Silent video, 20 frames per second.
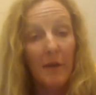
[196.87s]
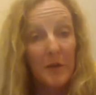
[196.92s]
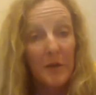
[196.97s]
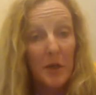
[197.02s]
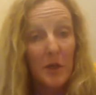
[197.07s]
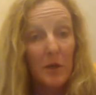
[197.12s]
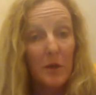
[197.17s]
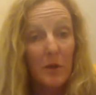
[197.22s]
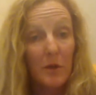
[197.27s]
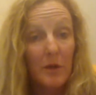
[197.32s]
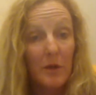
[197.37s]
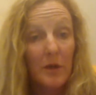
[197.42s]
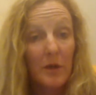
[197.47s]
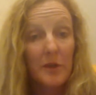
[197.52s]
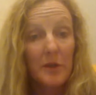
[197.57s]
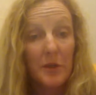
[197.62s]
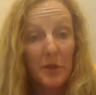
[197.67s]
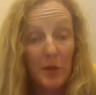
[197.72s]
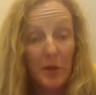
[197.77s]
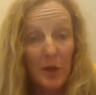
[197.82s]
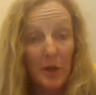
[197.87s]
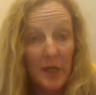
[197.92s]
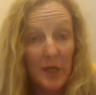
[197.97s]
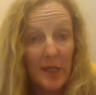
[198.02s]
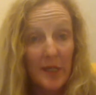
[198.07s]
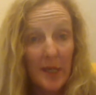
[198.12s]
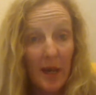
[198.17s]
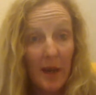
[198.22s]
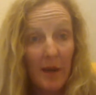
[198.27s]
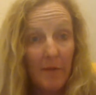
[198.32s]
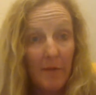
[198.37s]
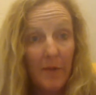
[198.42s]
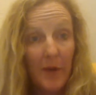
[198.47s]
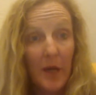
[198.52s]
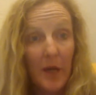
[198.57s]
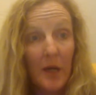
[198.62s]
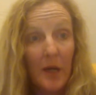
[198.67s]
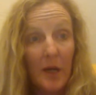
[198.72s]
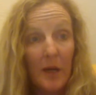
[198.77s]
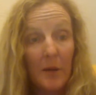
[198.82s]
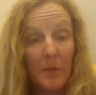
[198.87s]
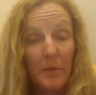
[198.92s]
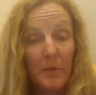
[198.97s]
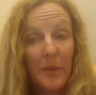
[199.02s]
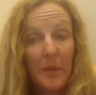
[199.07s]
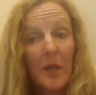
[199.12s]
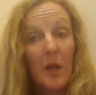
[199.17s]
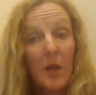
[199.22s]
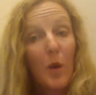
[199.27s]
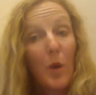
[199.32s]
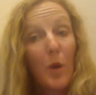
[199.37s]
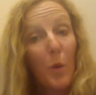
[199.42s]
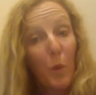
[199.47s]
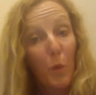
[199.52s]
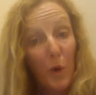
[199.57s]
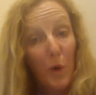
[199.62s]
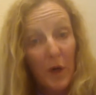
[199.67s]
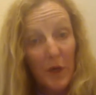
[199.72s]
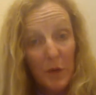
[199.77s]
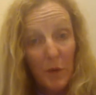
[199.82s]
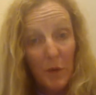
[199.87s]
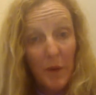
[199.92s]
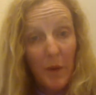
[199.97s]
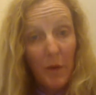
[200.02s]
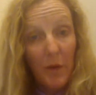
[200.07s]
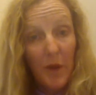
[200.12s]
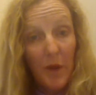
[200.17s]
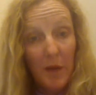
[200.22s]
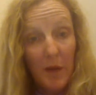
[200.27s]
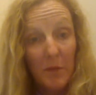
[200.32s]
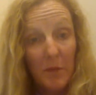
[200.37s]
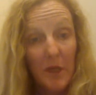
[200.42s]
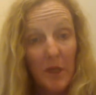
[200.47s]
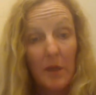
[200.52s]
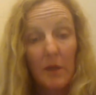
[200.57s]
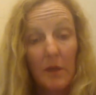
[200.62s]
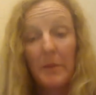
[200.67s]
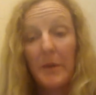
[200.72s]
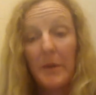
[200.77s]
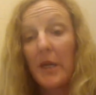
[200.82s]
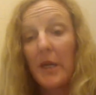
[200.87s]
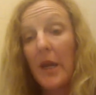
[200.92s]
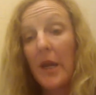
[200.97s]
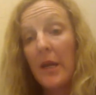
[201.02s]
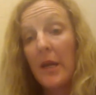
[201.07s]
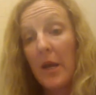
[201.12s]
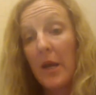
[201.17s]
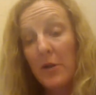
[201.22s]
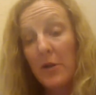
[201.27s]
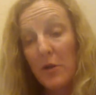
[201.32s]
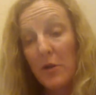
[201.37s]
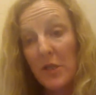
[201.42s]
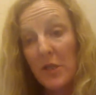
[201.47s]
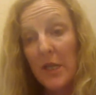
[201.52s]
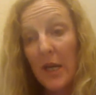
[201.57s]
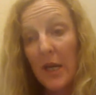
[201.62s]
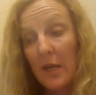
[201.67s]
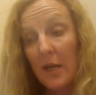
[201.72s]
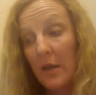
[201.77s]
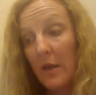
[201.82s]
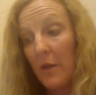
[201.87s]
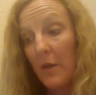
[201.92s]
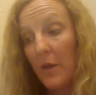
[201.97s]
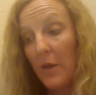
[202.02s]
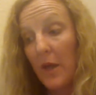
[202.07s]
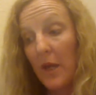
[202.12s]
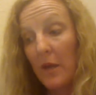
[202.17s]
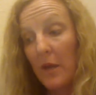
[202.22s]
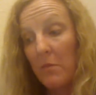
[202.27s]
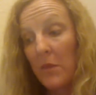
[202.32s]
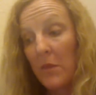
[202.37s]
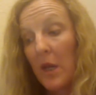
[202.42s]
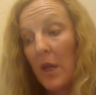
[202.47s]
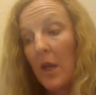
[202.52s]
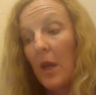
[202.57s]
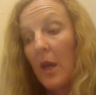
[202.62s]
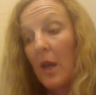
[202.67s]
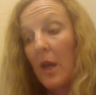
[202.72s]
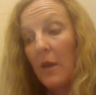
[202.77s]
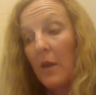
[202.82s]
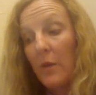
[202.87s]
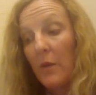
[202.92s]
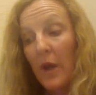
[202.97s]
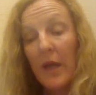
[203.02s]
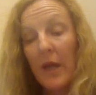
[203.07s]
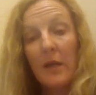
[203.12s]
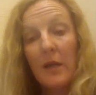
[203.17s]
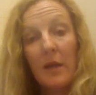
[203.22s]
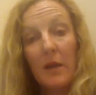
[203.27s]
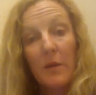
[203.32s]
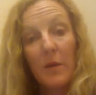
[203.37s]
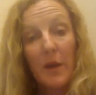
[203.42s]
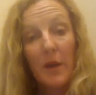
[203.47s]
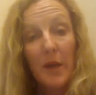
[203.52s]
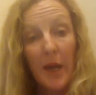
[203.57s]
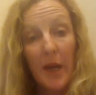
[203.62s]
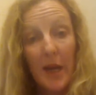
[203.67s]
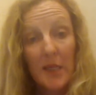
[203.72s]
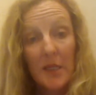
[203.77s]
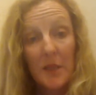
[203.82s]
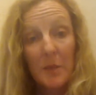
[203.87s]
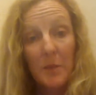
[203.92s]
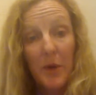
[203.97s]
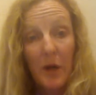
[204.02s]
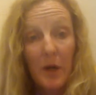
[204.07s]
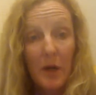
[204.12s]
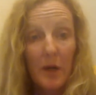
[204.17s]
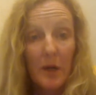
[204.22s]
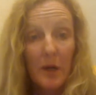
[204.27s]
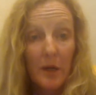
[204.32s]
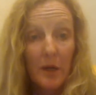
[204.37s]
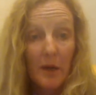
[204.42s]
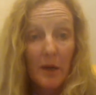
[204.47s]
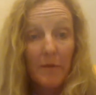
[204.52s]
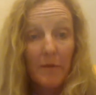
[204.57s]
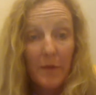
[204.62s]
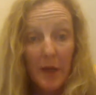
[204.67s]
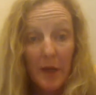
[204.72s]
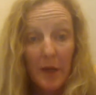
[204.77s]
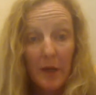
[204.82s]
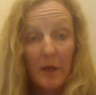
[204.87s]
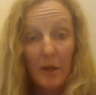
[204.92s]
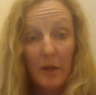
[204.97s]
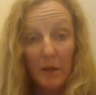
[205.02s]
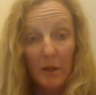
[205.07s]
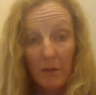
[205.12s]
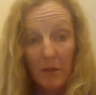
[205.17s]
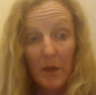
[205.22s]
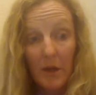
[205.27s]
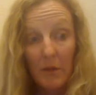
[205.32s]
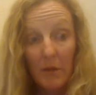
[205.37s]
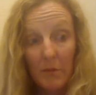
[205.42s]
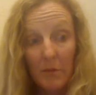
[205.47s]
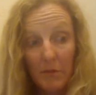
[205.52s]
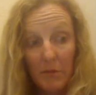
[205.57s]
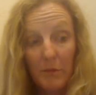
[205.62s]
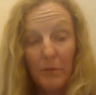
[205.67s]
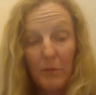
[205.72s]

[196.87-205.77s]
So after your students have worked with the theme a little bit and understand the theme, then the next part of their